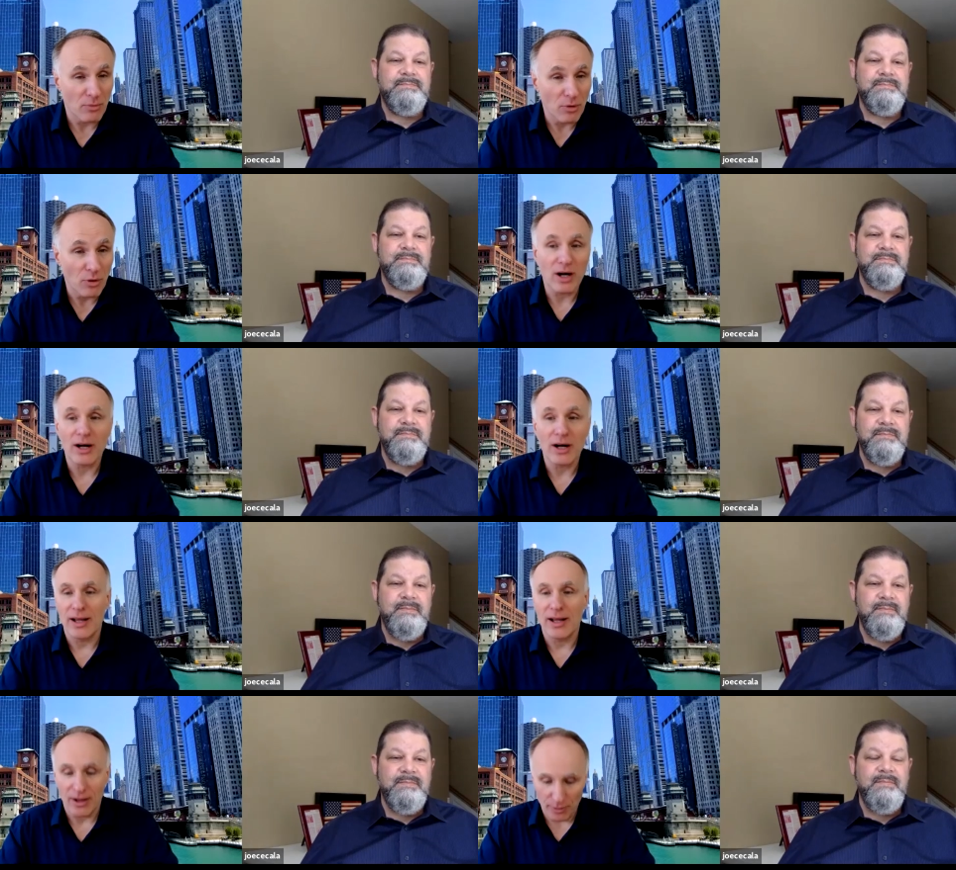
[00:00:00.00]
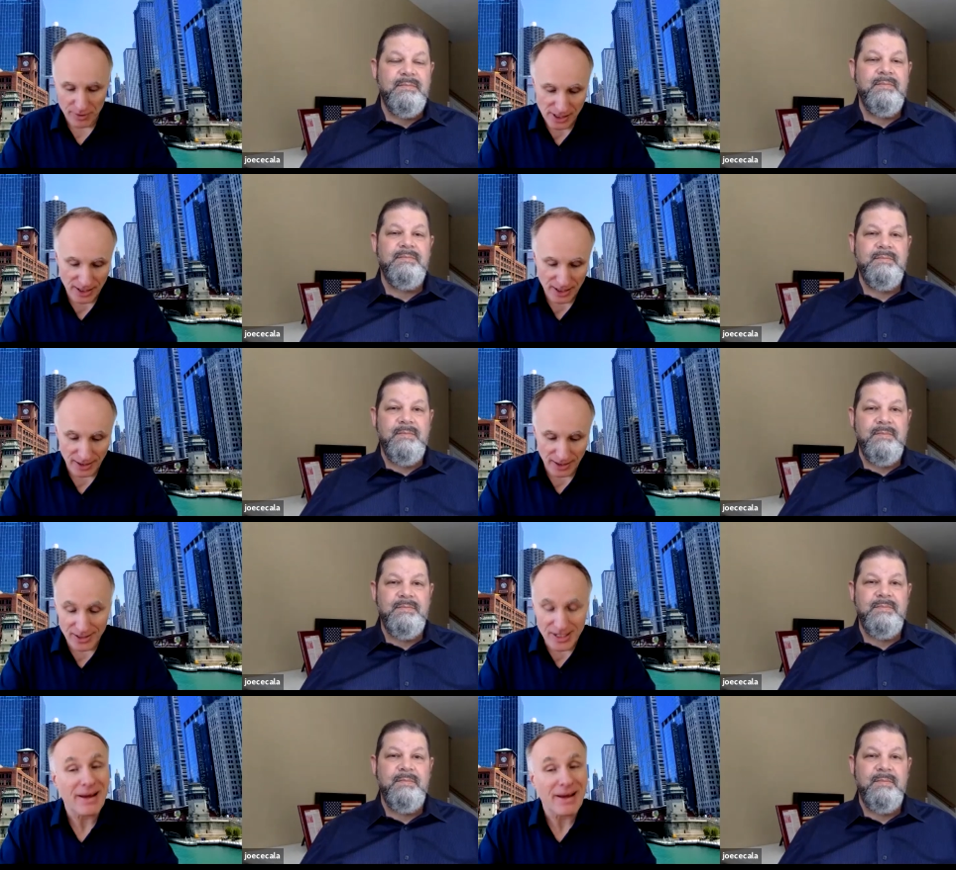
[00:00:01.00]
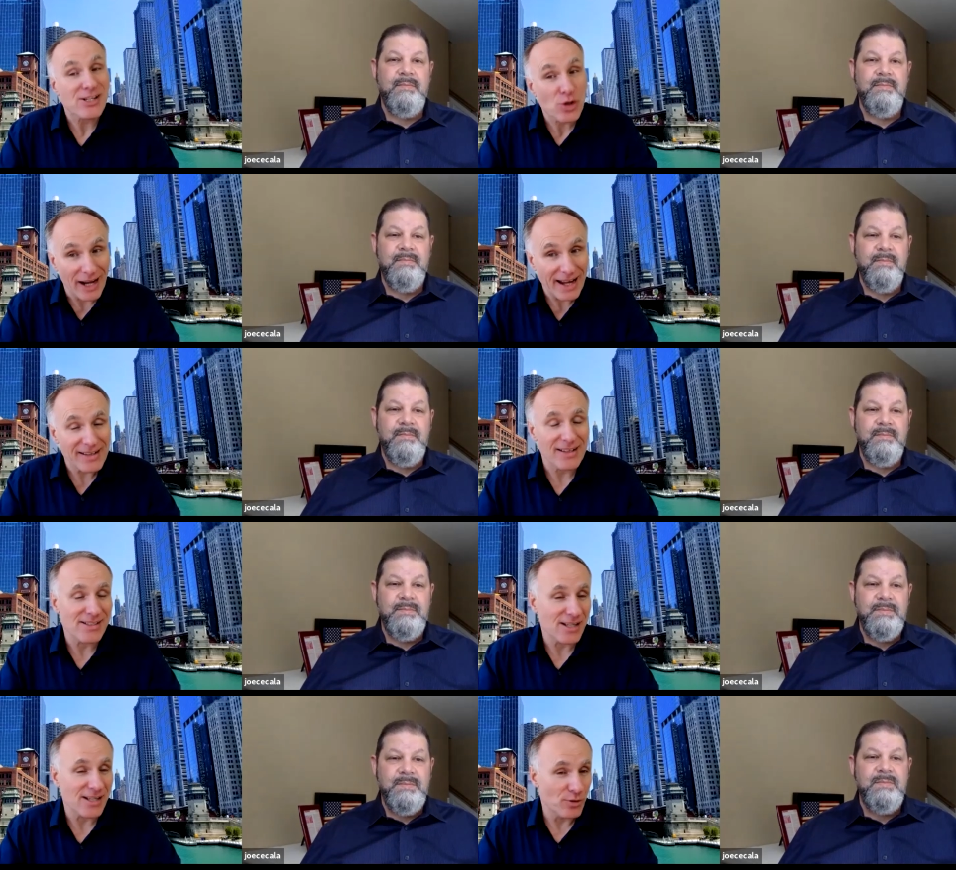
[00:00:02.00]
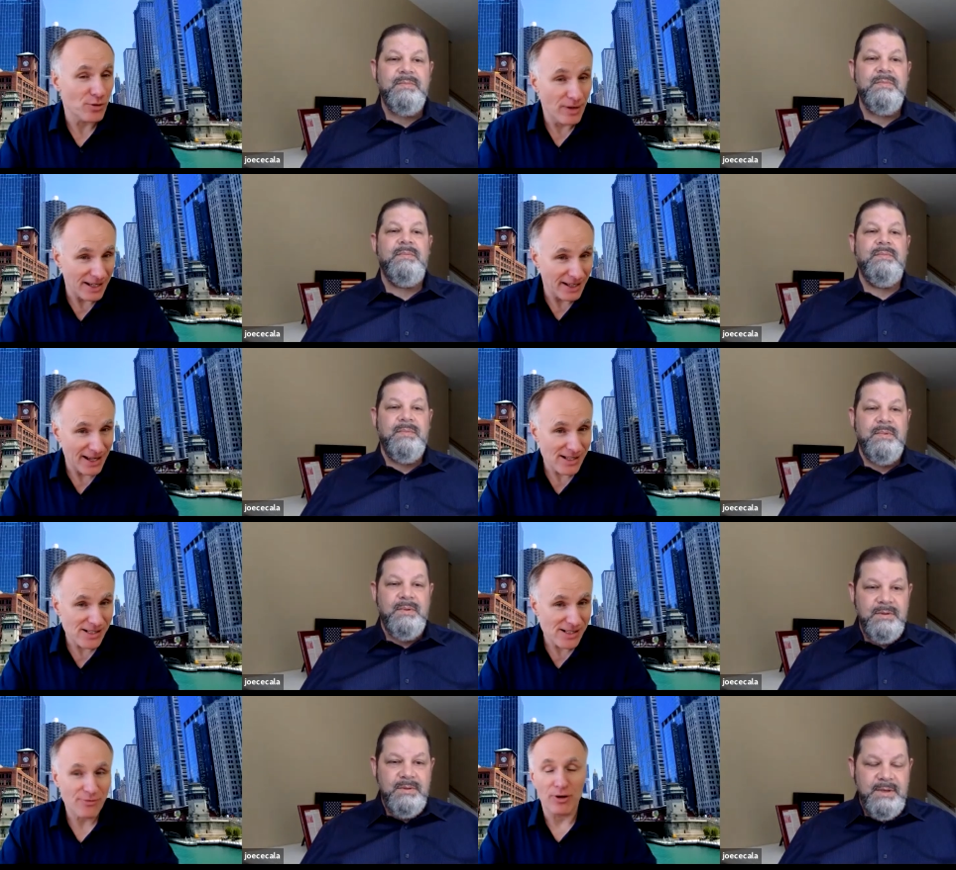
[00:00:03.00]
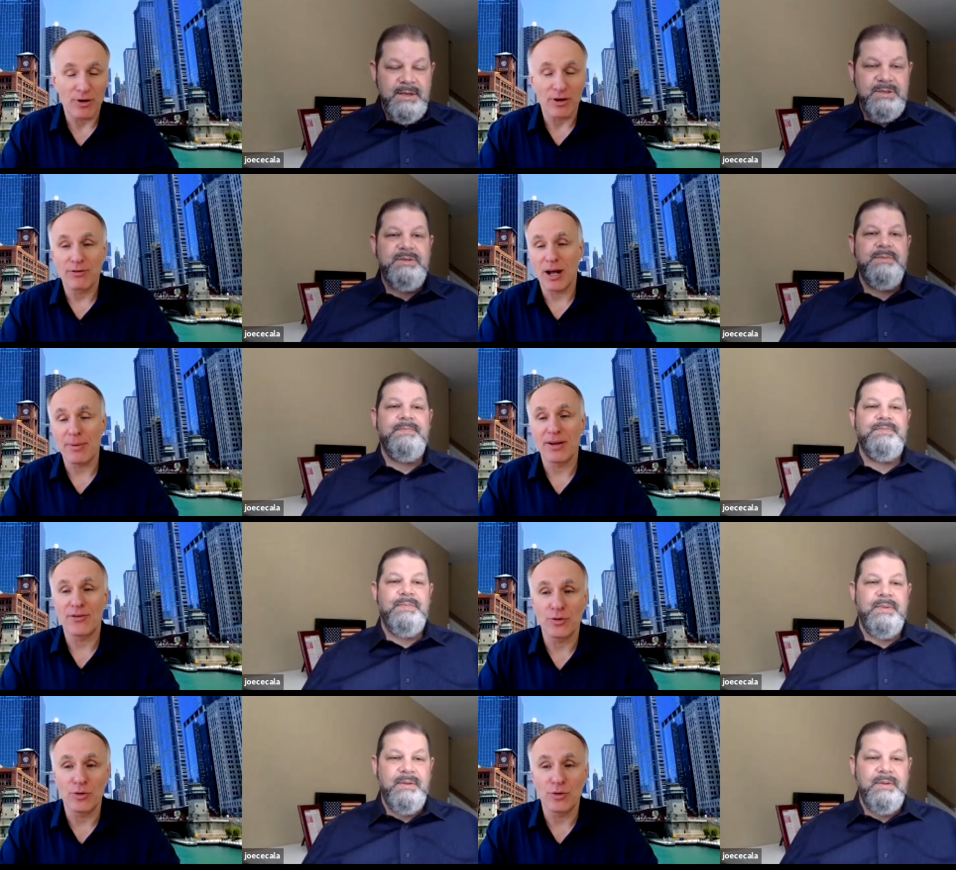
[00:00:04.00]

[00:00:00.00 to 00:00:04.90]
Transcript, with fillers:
Speaker 1: more, uh, obviously uh, DreamX Connect is a good place, I guess, for, for companies to